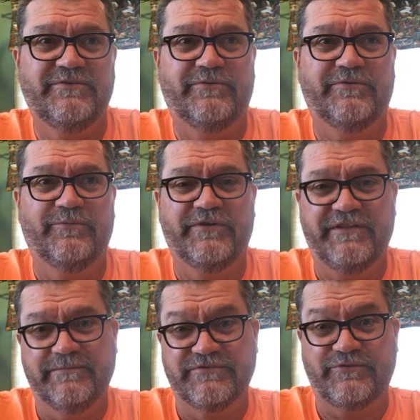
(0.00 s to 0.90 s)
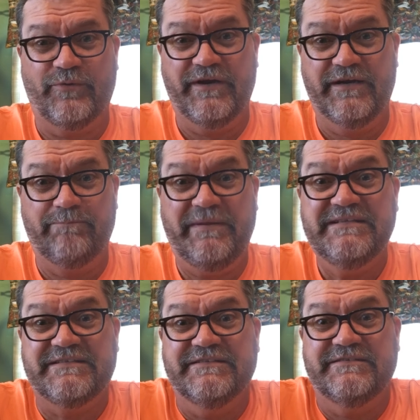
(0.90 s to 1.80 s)
or one of them square
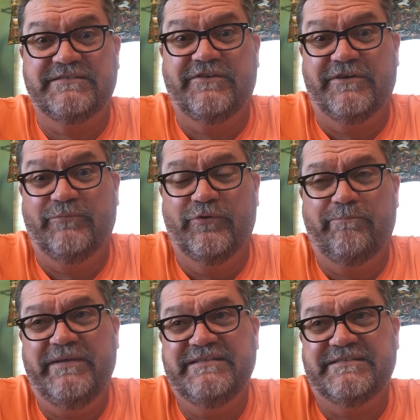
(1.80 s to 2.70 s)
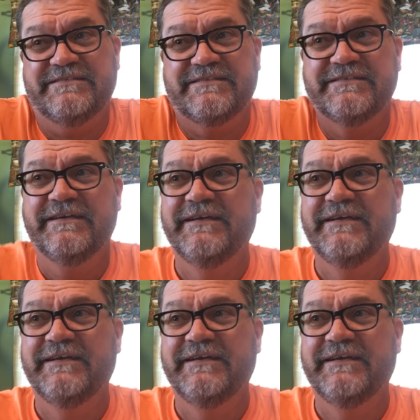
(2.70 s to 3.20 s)
pizzas, cardboard pizzas?